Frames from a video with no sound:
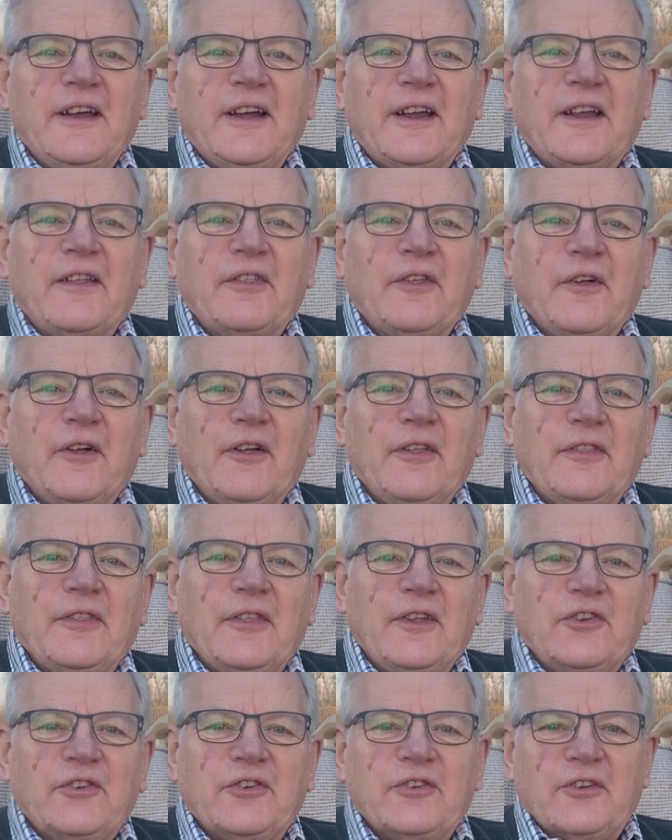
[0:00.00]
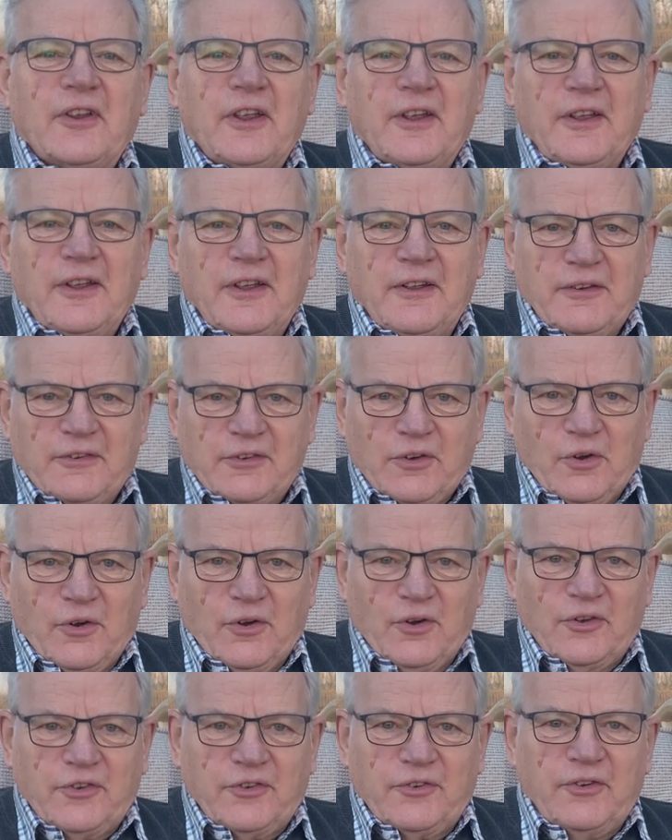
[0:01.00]
And I thought this
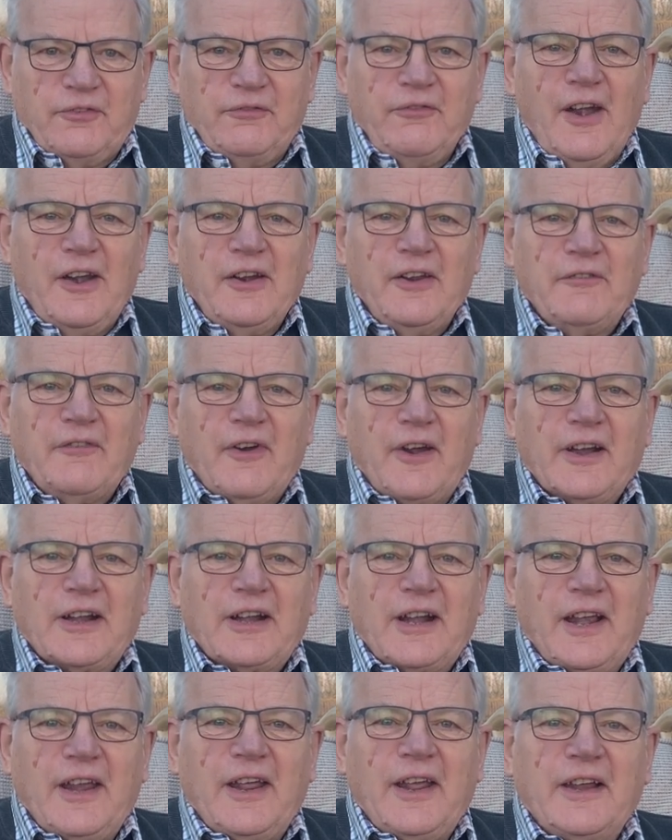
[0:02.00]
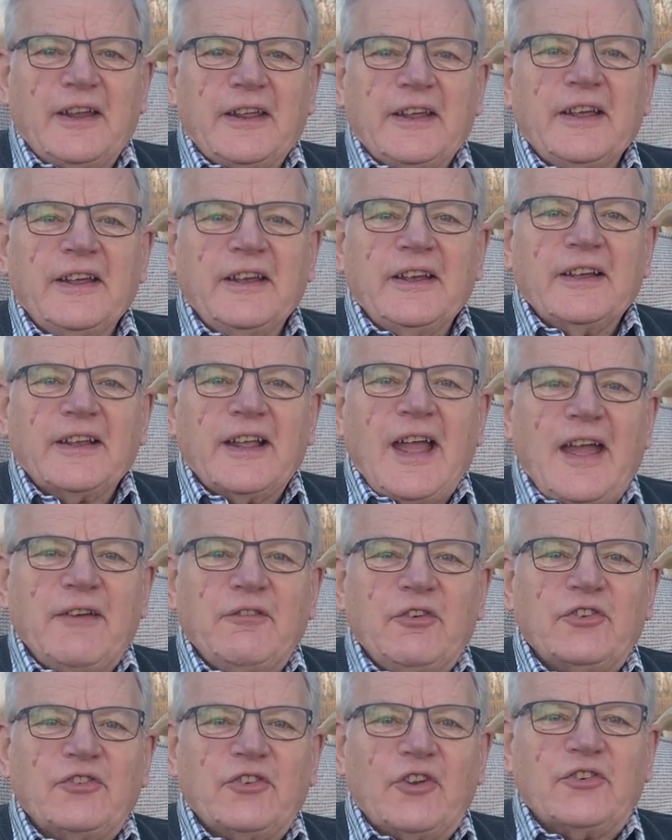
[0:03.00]
course very, very clearly
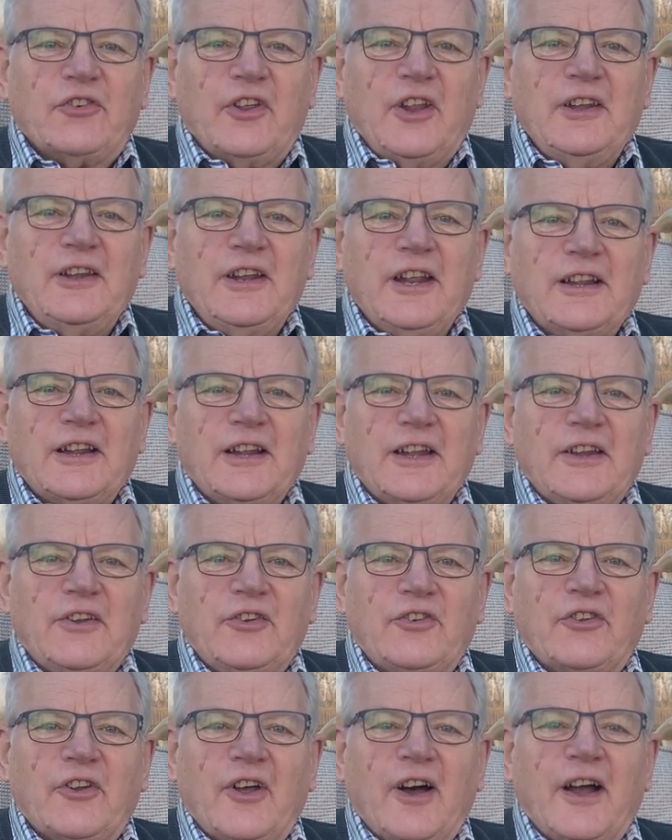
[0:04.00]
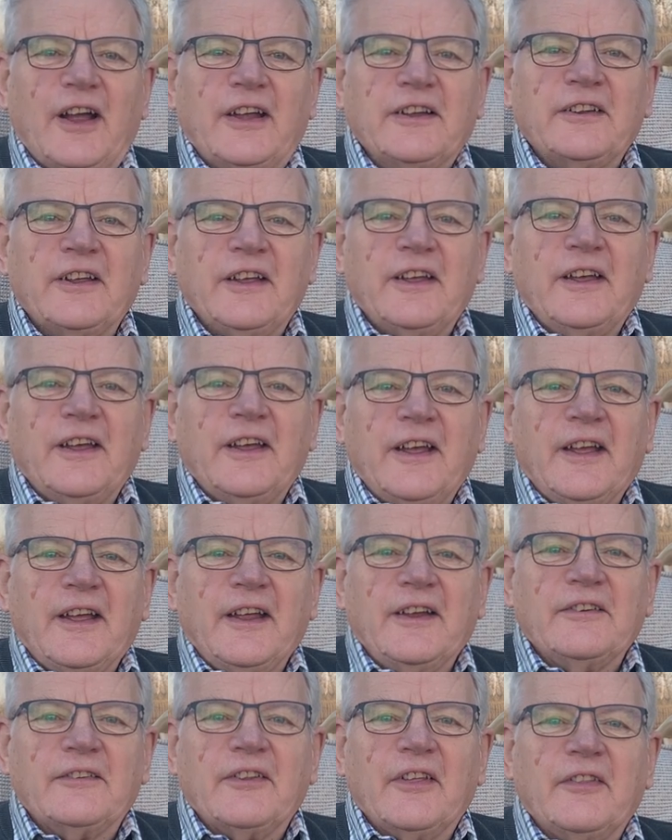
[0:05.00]
gave us just a little insight
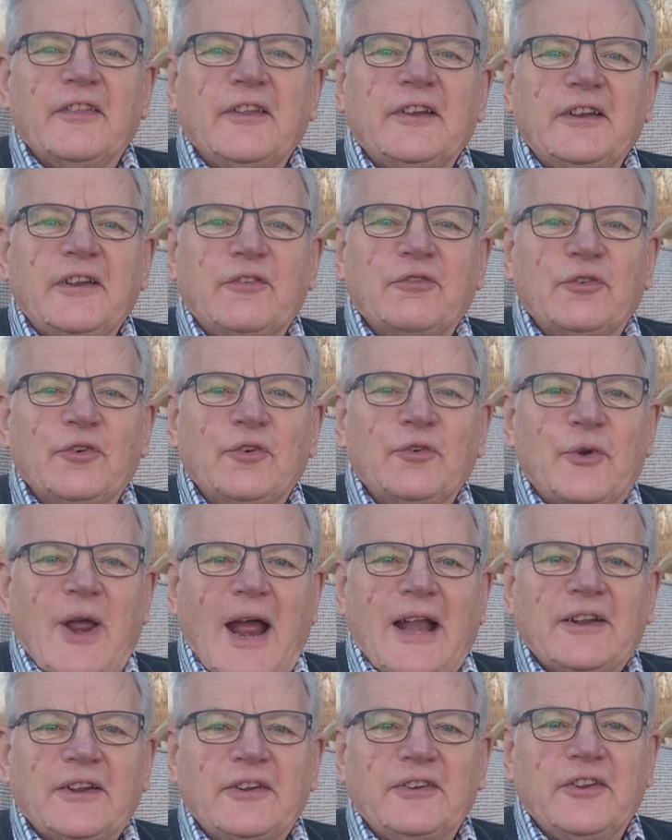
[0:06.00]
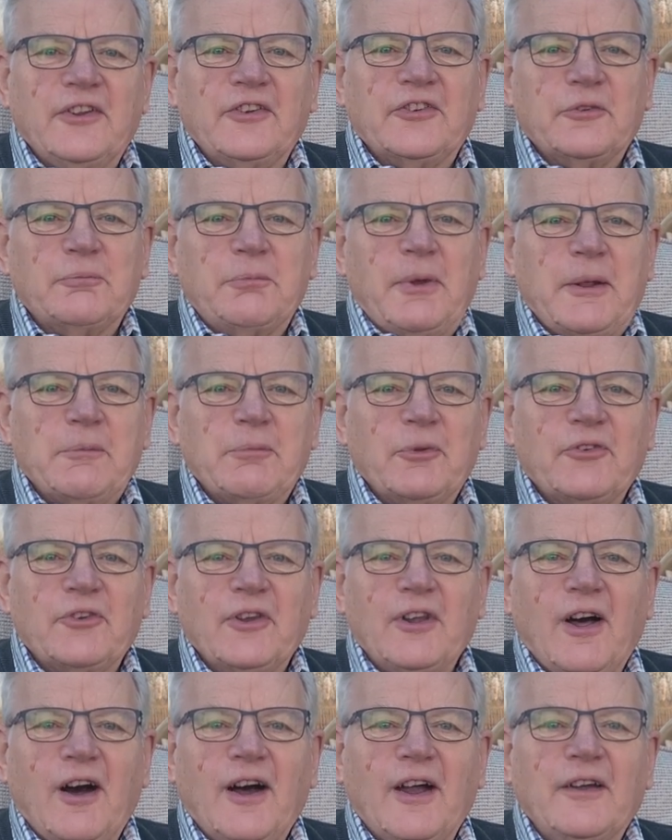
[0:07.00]
into the different realities of people's
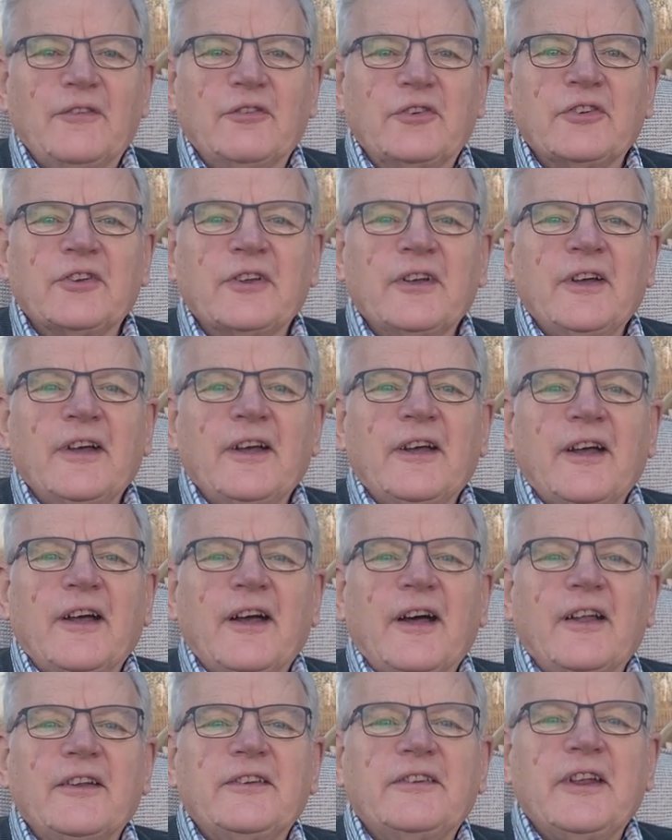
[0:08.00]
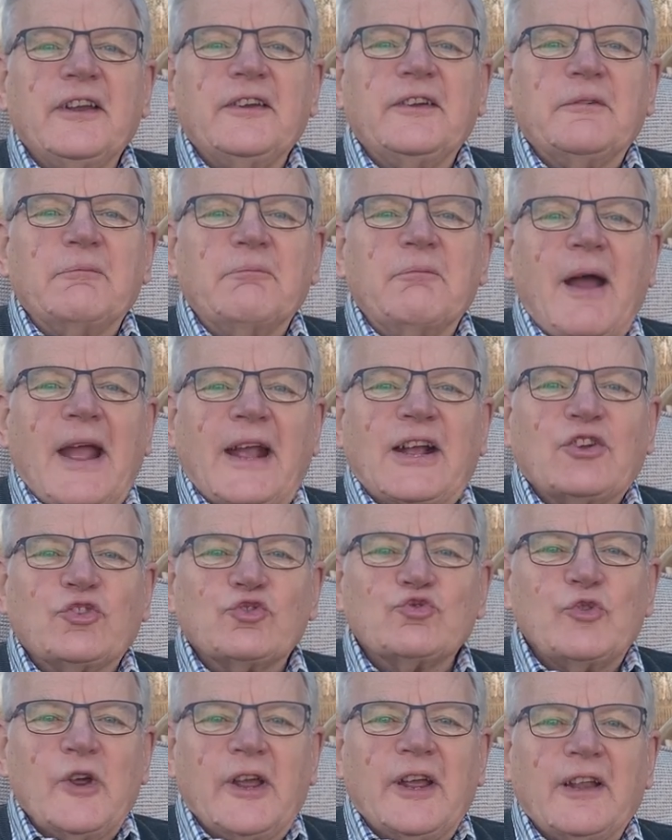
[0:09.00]
lives and did make
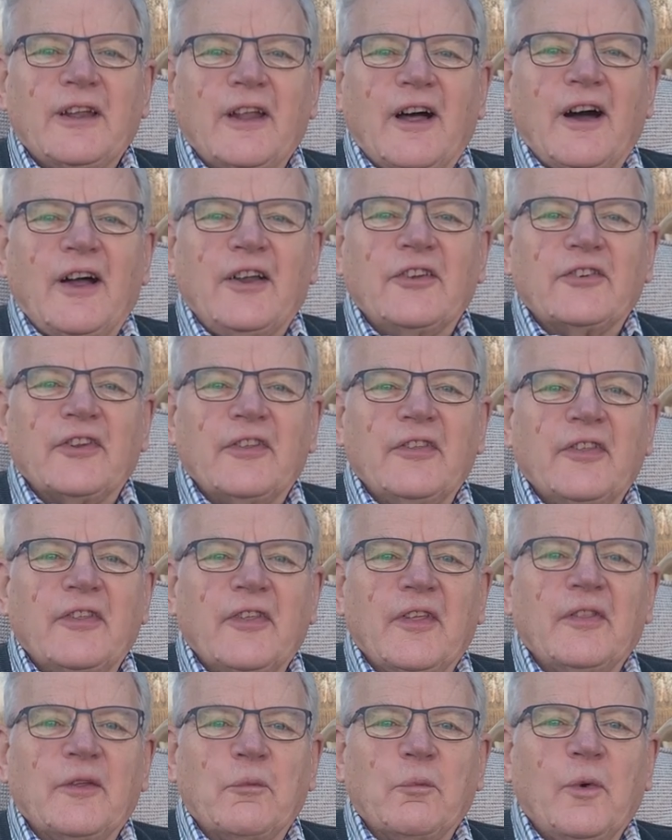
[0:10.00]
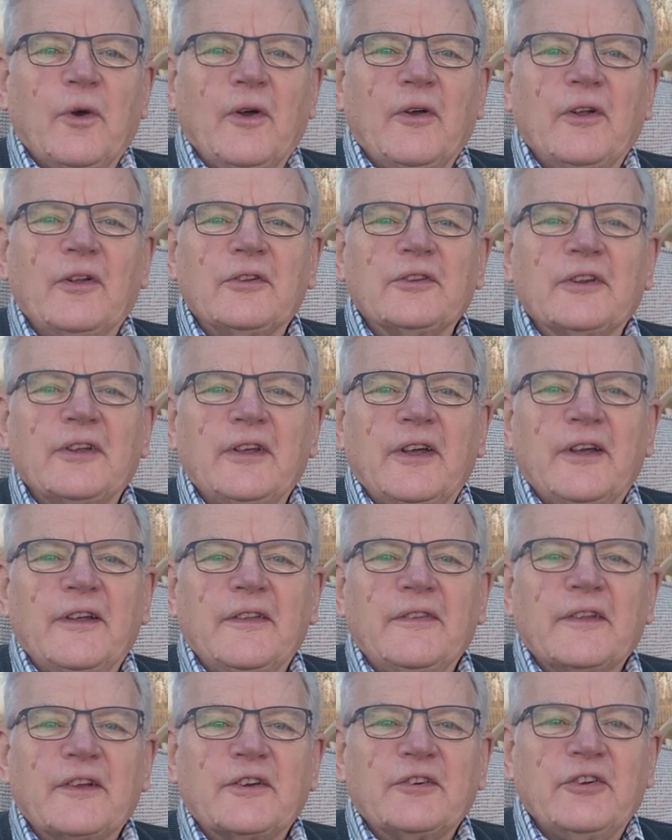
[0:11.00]
us realise that the world
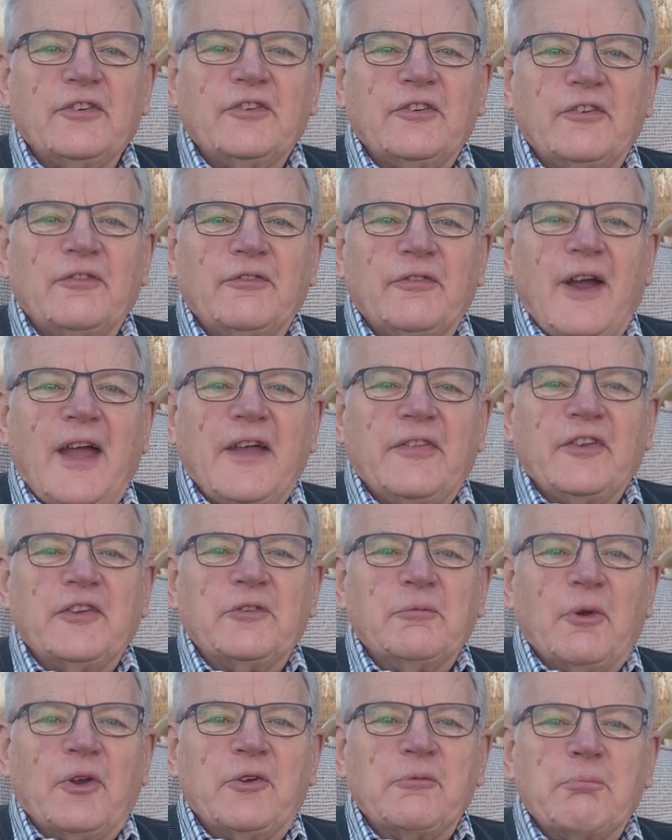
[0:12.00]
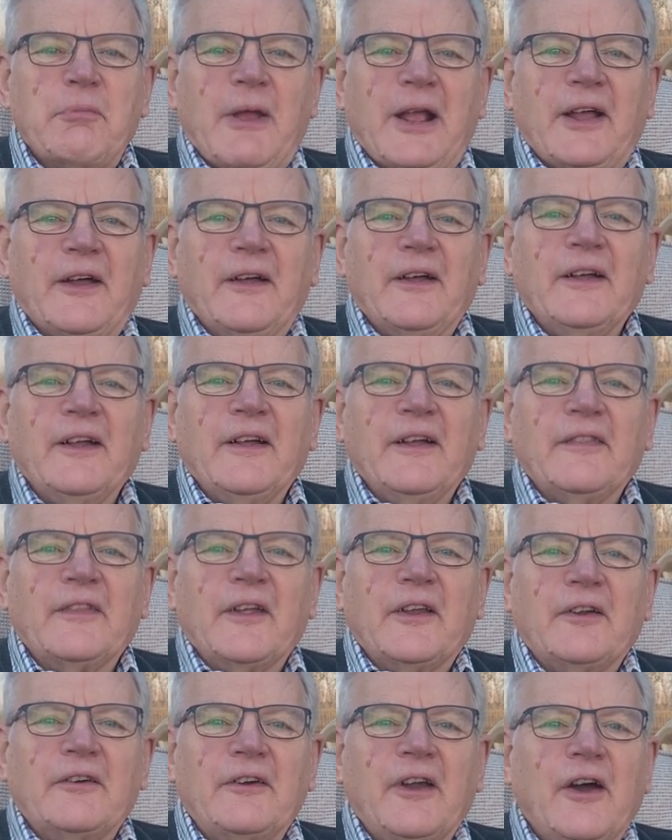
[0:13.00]
and the Christian faith is much bigger
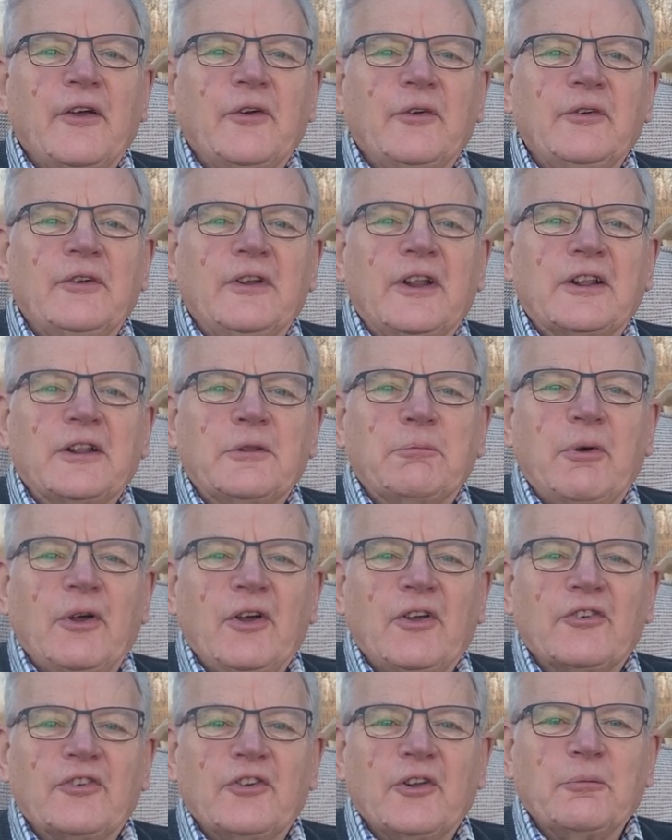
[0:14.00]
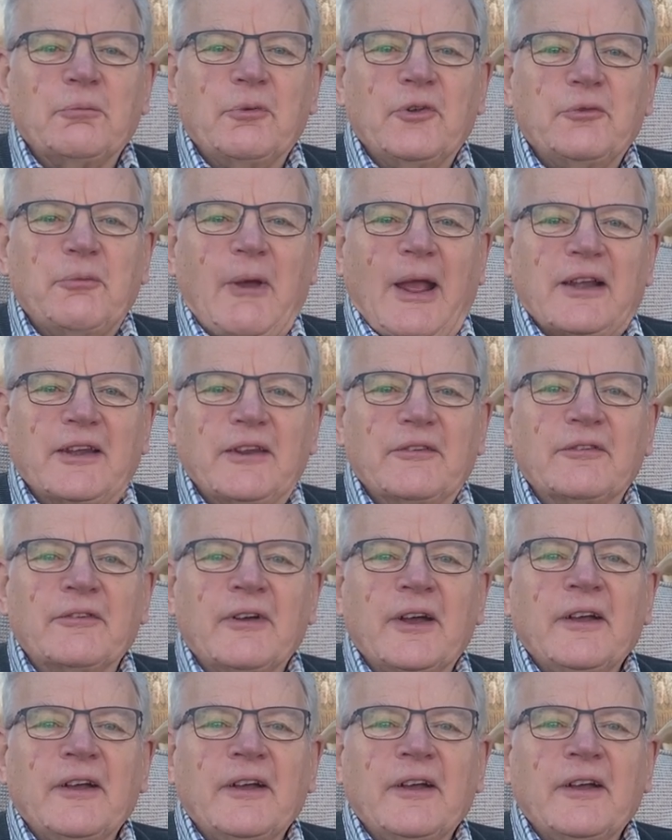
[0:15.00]
than our own little personal perspective.